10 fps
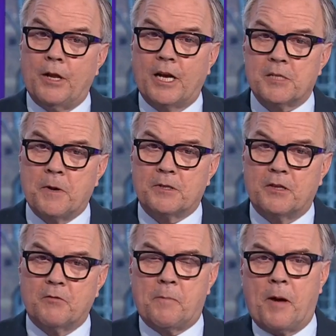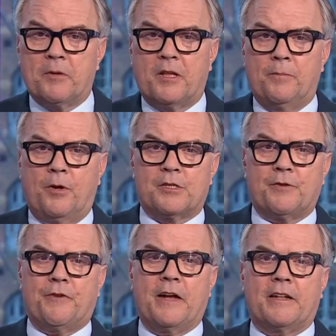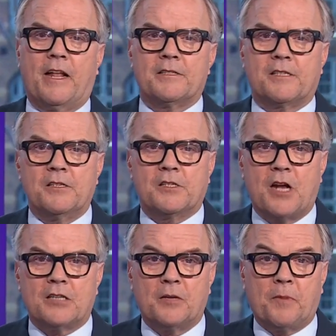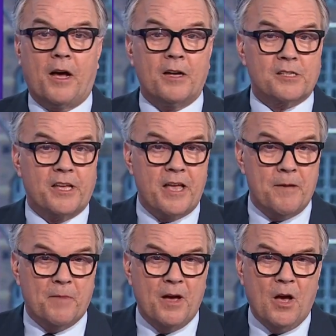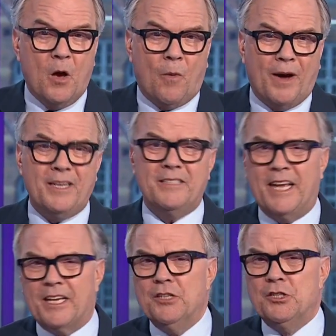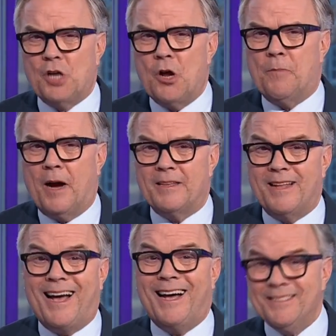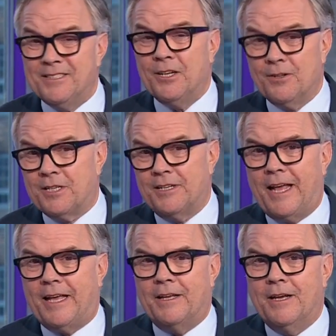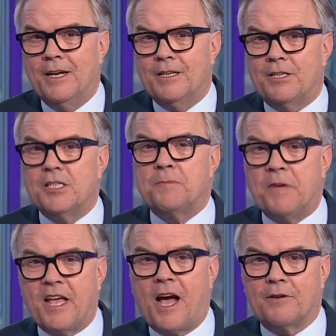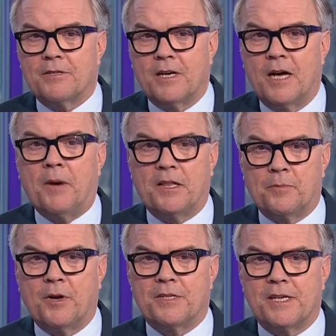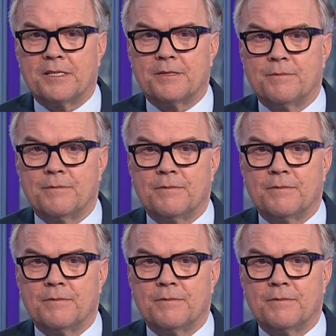earlier I spoke to the Republican pollster Frank Luntz and started by asking him why it had taken Joe Biden until today to speak out about the protests.